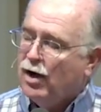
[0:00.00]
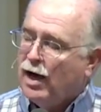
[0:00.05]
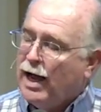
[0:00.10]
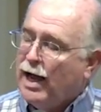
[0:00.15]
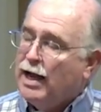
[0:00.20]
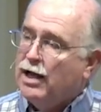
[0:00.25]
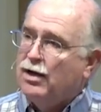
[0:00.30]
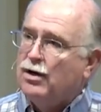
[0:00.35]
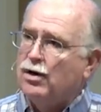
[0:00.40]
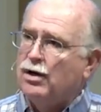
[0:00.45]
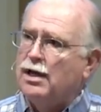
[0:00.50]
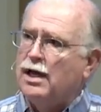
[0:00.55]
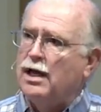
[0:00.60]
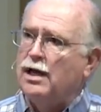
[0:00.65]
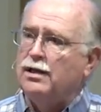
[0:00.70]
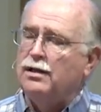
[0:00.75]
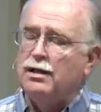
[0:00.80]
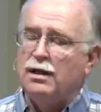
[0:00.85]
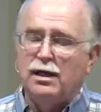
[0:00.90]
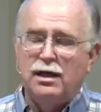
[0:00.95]
You know, anger
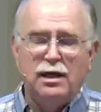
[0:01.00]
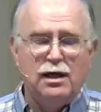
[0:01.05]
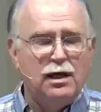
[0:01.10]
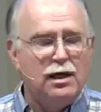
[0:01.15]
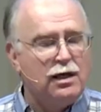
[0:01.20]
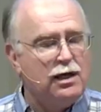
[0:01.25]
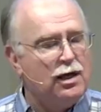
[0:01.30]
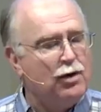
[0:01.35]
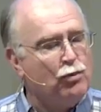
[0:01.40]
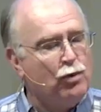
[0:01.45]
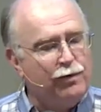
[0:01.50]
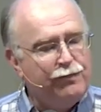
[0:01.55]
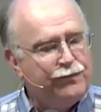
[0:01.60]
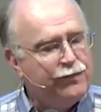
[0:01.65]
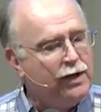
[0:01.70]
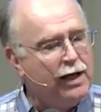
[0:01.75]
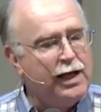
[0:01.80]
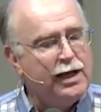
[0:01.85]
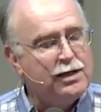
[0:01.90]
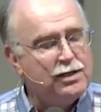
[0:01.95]
can
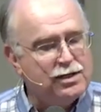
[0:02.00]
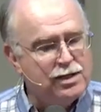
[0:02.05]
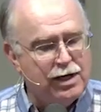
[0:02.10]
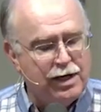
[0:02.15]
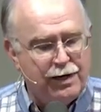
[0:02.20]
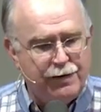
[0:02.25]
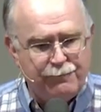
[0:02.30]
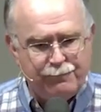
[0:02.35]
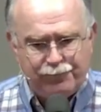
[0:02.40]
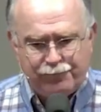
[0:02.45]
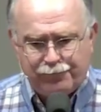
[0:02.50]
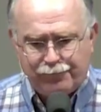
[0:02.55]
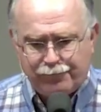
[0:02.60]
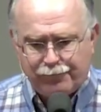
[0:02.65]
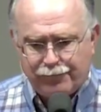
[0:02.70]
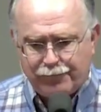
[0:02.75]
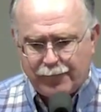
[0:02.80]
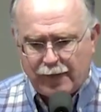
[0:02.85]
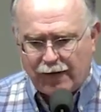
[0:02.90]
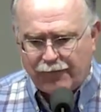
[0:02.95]
reflect
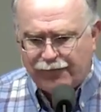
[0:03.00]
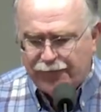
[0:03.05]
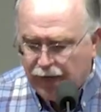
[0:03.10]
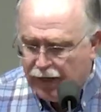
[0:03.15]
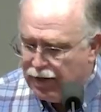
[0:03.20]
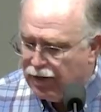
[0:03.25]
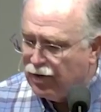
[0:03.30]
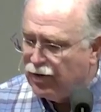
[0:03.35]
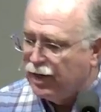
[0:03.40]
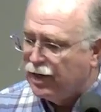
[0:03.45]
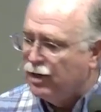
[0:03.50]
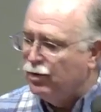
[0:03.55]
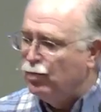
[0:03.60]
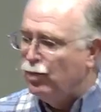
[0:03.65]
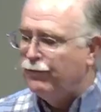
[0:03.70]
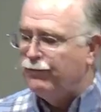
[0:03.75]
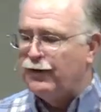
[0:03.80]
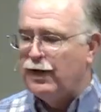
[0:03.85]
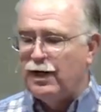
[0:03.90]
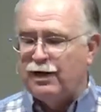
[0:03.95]
fear. It
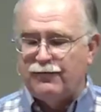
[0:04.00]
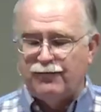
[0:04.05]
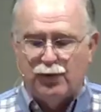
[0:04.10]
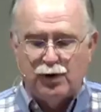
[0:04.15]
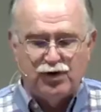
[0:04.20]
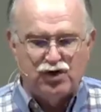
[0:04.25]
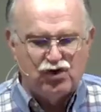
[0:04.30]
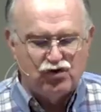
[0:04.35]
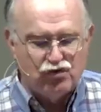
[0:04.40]
can reflect